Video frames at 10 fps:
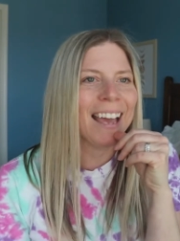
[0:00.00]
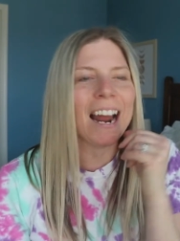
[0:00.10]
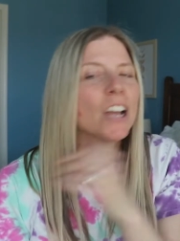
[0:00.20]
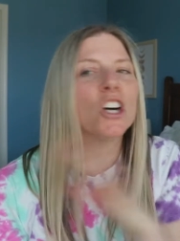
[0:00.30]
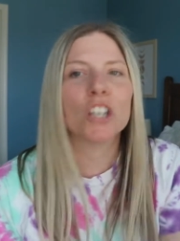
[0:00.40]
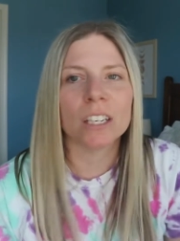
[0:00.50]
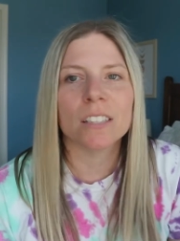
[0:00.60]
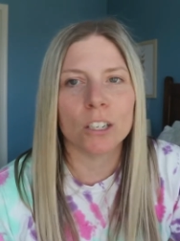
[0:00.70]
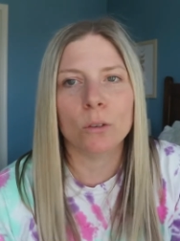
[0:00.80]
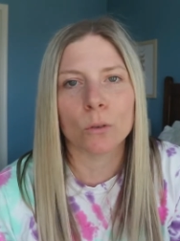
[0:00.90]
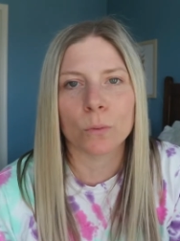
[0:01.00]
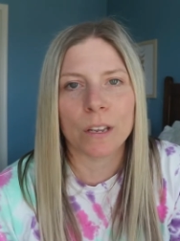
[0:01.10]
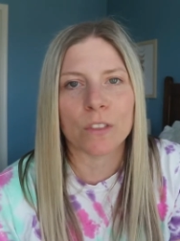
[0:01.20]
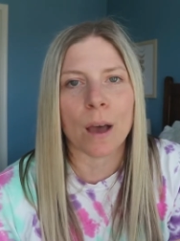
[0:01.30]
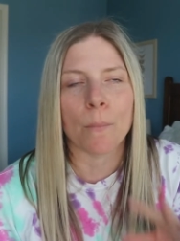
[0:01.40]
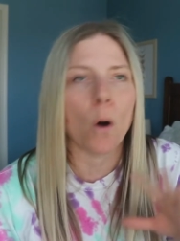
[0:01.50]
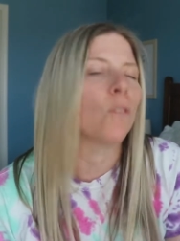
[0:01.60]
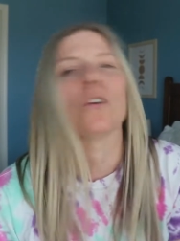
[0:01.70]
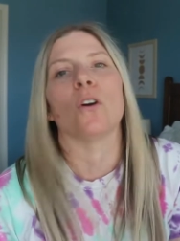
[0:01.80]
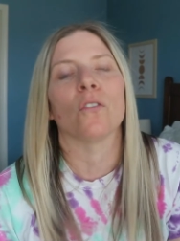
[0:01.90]
and I could continue to read them
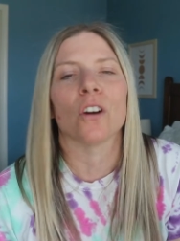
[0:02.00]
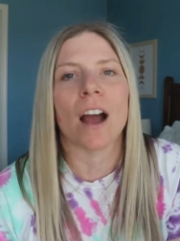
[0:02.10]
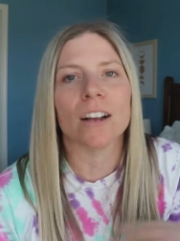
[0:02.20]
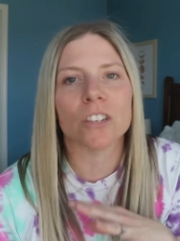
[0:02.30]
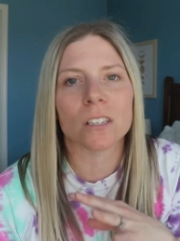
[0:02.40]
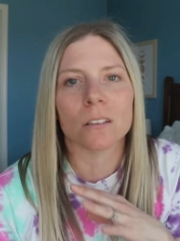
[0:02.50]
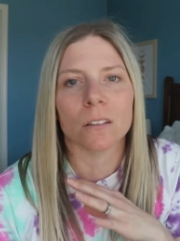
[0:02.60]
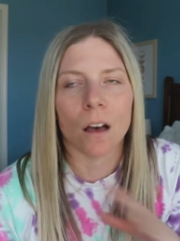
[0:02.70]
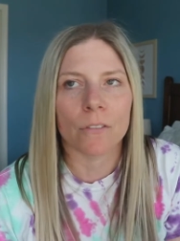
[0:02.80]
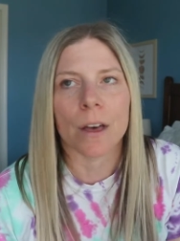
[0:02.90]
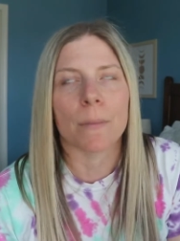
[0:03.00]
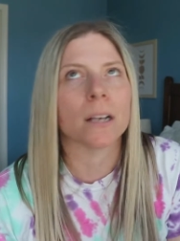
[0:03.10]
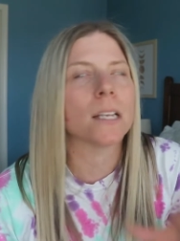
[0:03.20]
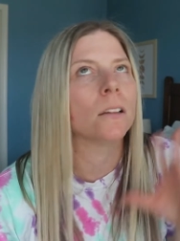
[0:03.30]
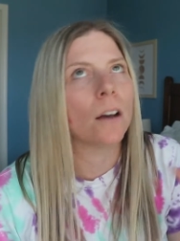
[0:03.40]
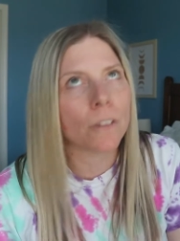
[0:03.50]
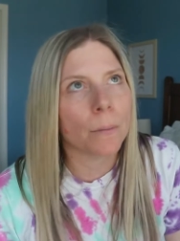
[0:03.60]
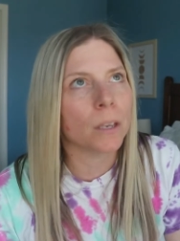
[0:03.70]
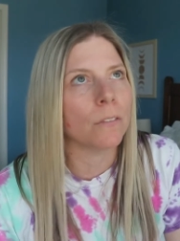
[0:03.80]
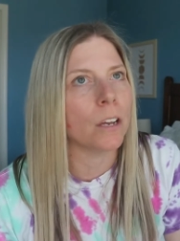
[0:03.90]
over and over. I just love them because I love
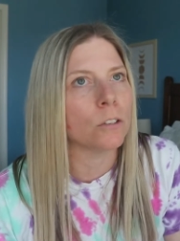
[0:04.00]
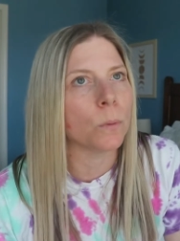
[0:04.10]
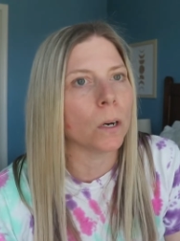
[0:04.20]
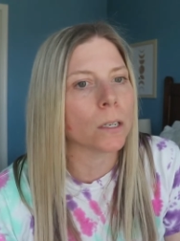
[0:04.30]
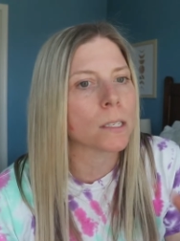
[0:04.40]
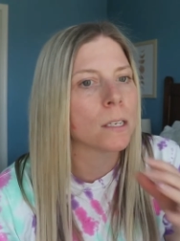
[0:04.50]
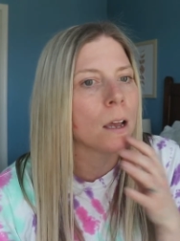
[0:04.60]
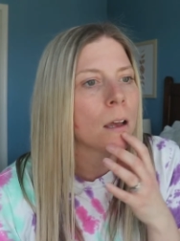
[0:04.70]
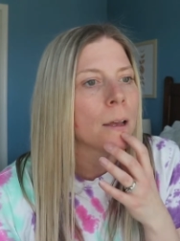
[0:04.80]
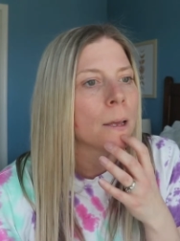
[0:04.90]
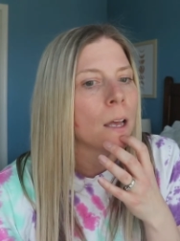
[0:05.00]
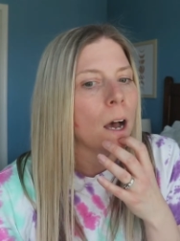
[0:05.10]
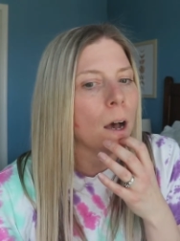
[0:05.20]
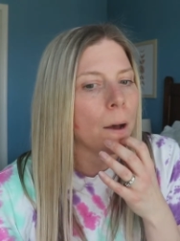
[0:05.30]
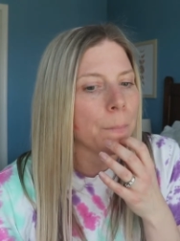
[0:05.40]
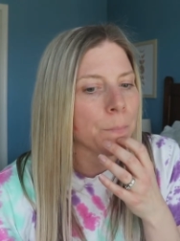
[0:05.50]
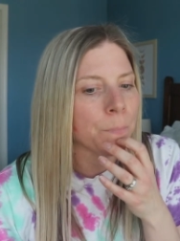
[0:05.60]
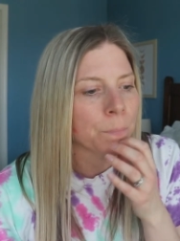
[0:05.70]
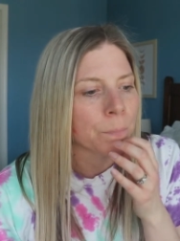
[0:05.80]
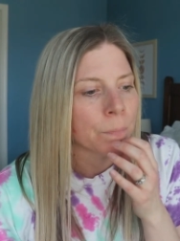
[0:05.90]
coming of age books
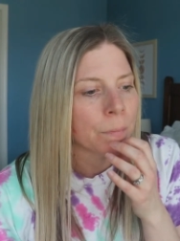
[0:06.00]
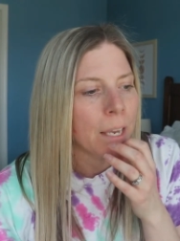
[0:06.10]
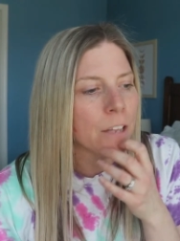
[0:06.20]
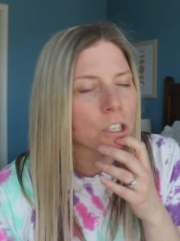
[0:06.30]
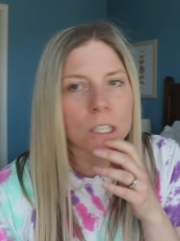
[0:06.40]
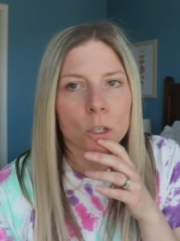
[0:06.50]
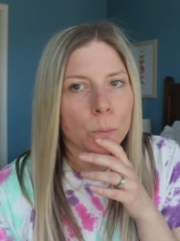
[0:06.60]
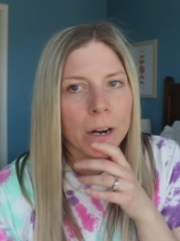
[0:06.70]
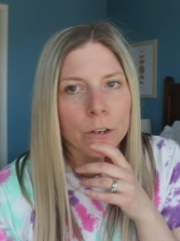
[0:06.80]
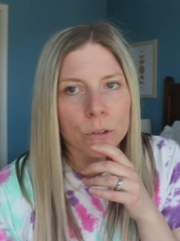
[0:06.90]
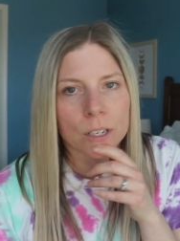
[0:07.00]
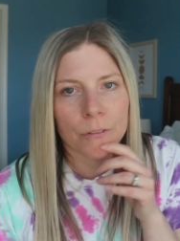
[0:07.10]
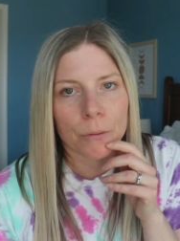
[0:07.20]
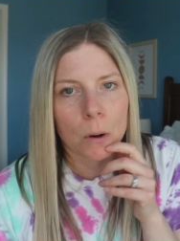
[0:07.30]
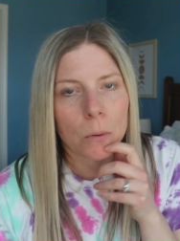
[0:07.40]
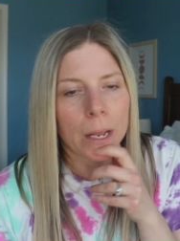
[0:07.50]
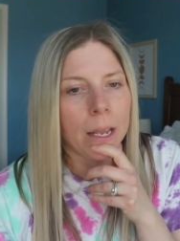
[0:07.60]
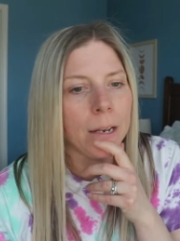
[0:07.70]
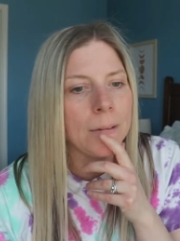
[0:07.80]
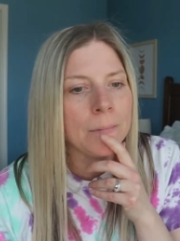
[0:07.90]
um, and just the supernatural stuff thrown
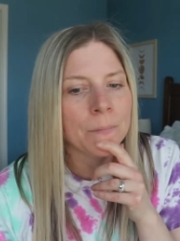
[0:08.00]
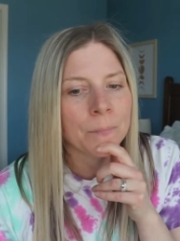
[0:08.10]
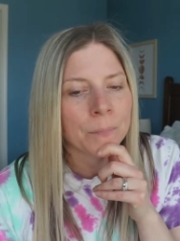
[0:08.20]
in,